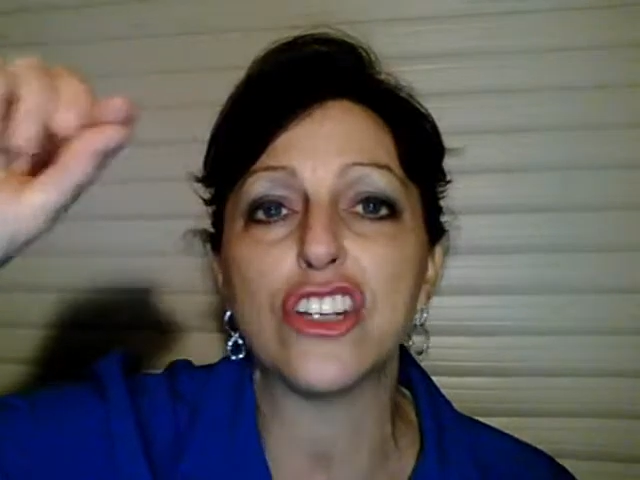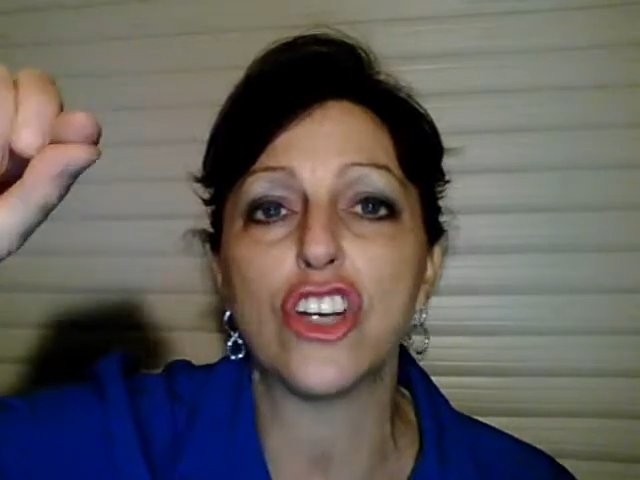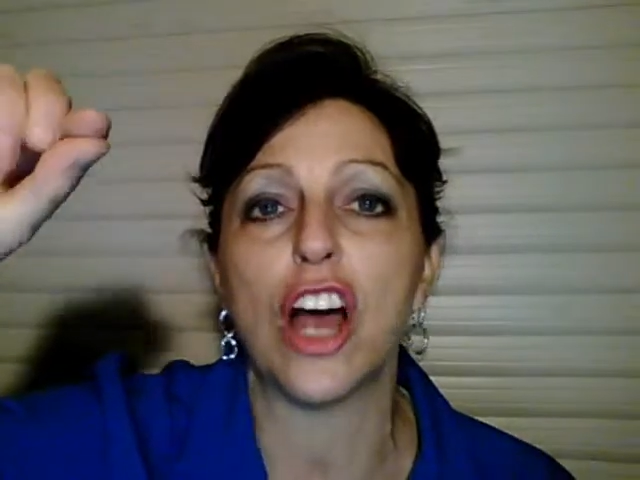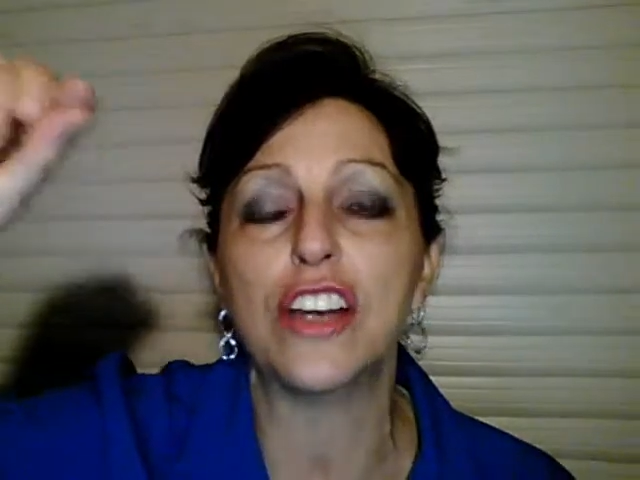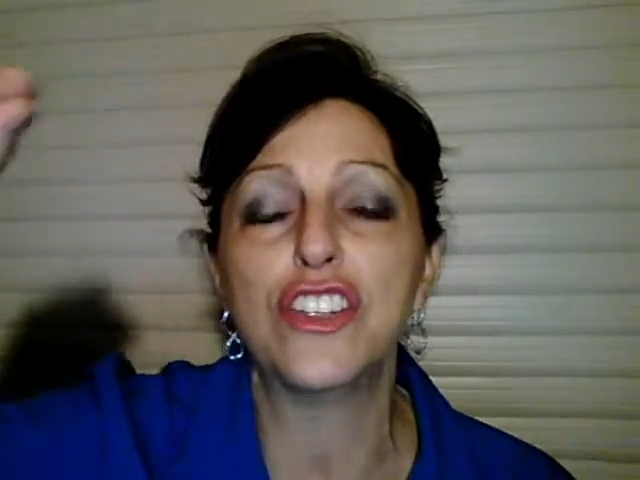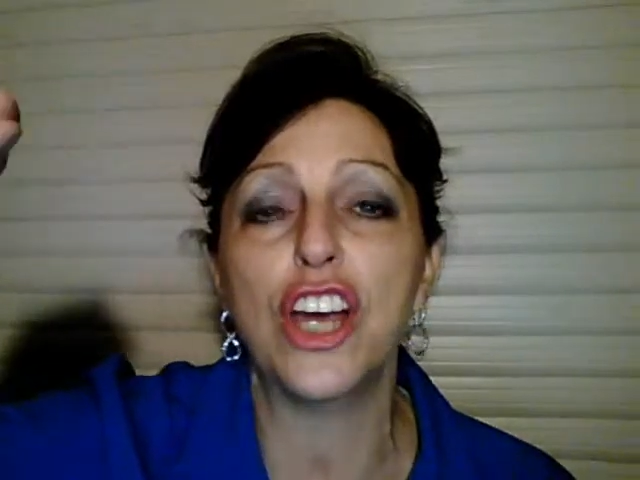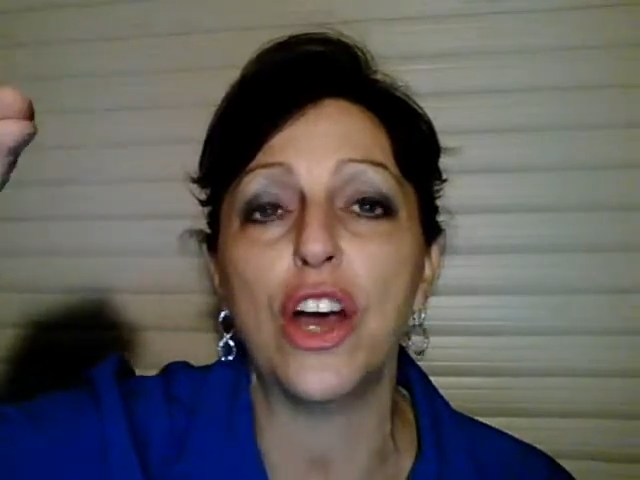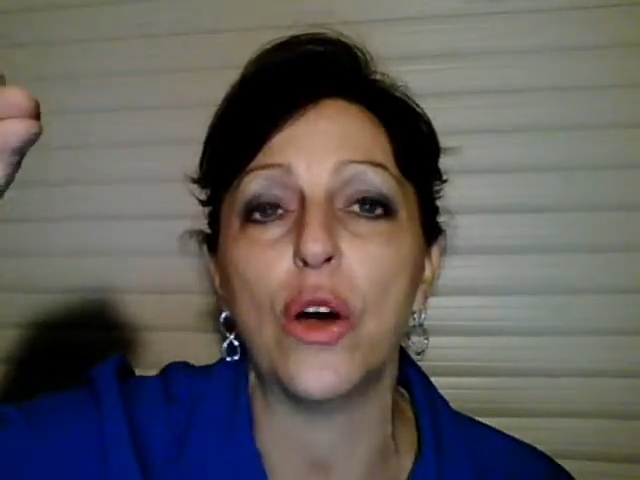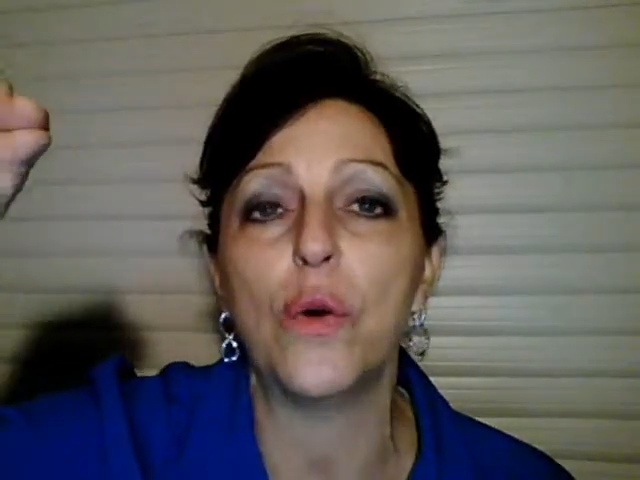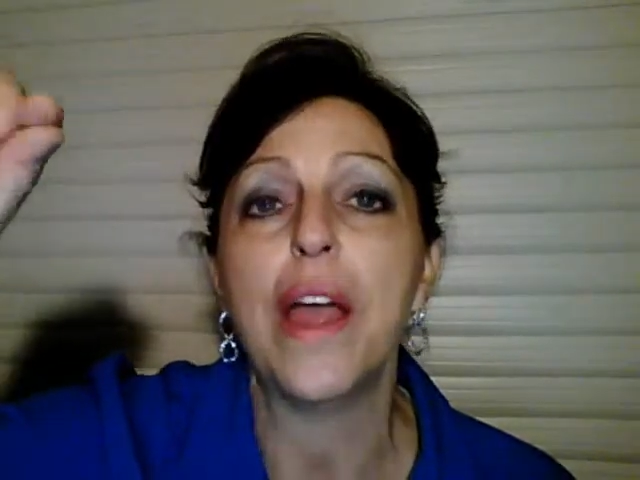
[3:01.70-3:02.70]
@John
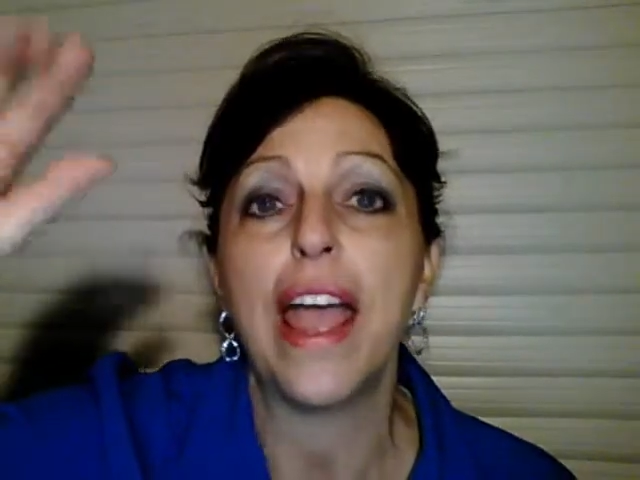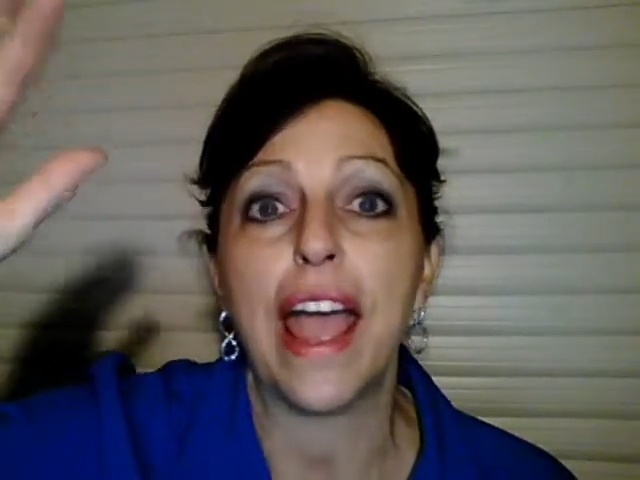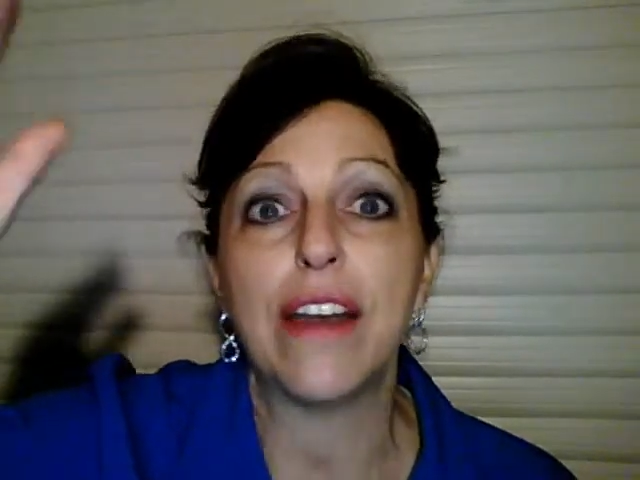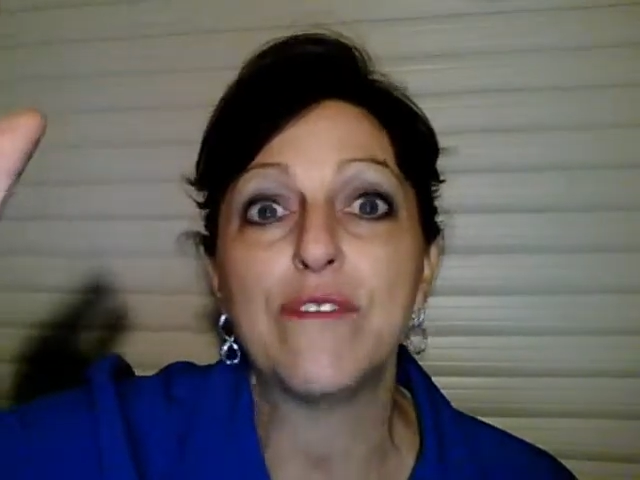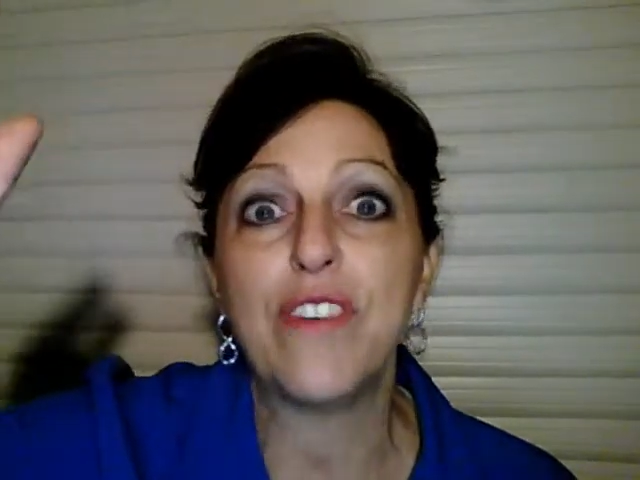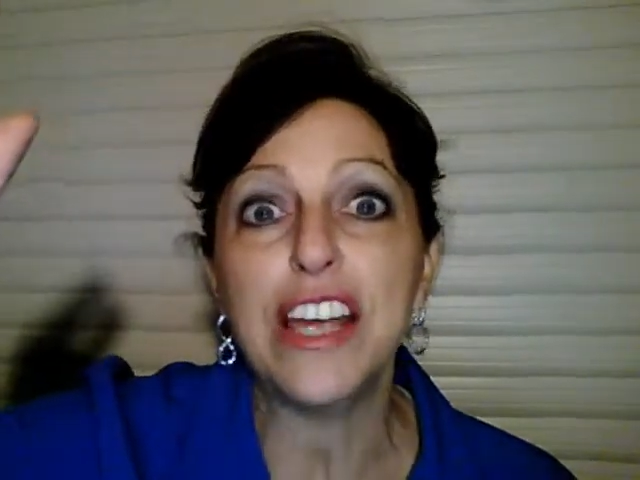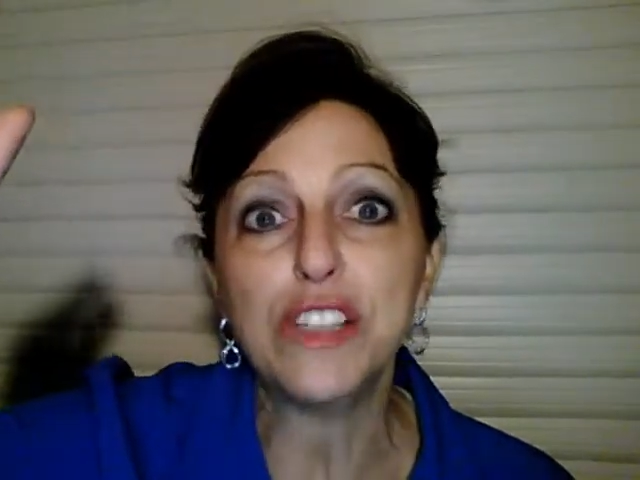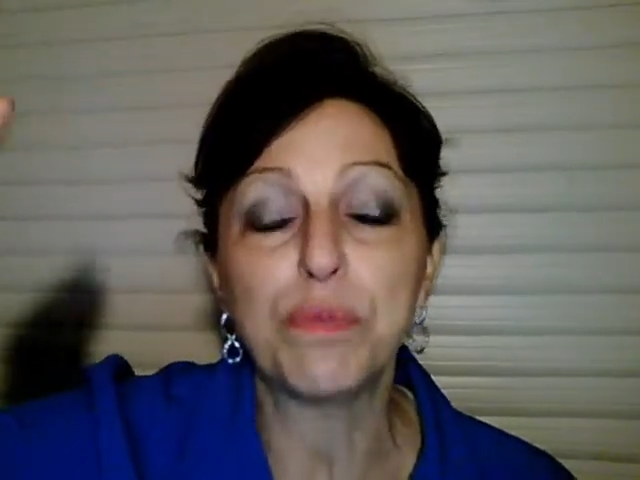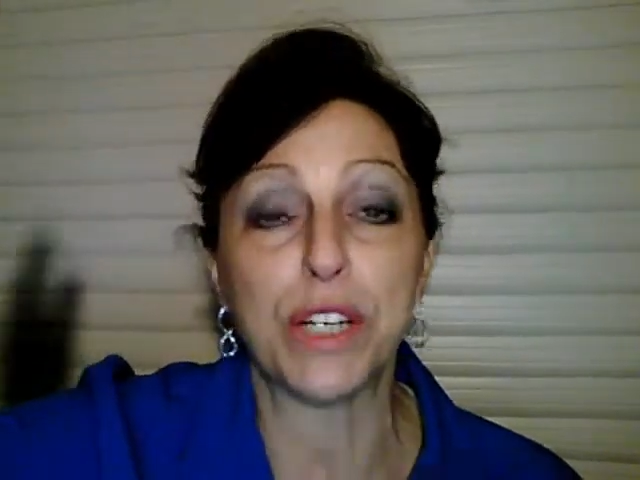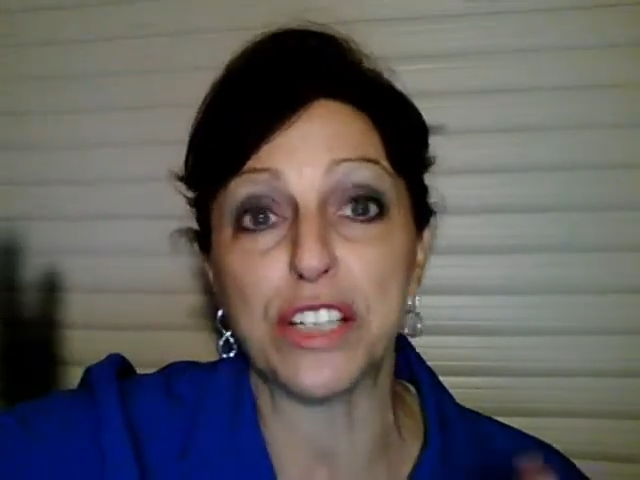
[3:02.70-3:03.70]
Doe. And
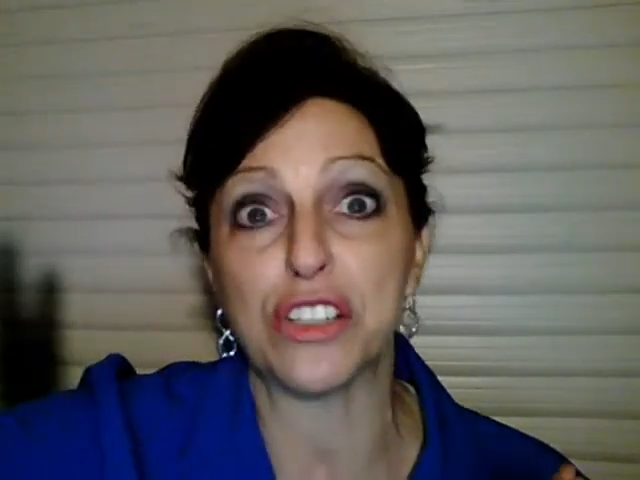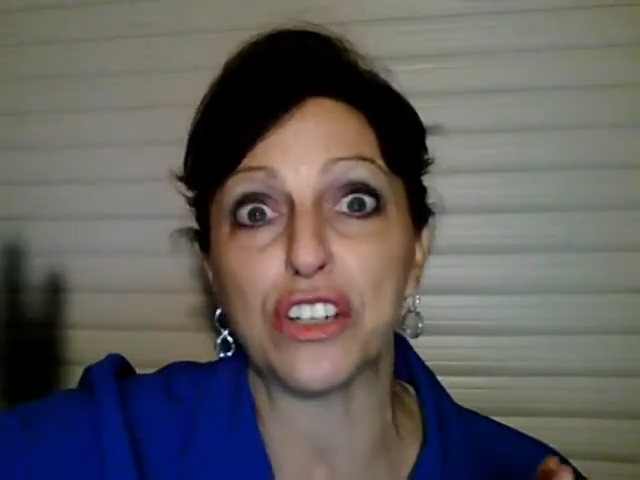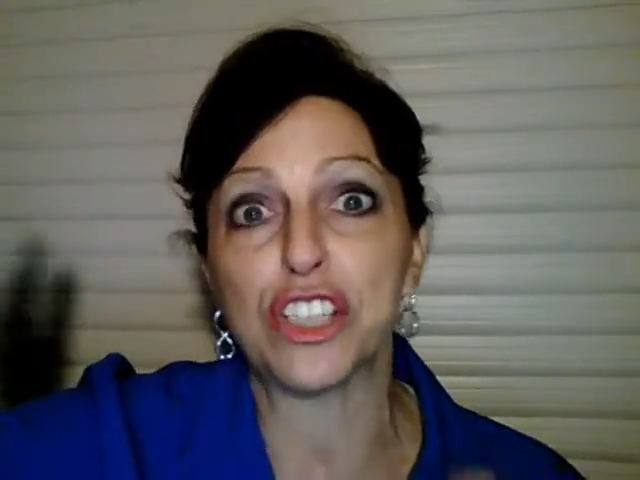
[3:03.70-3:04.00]
Facebook is so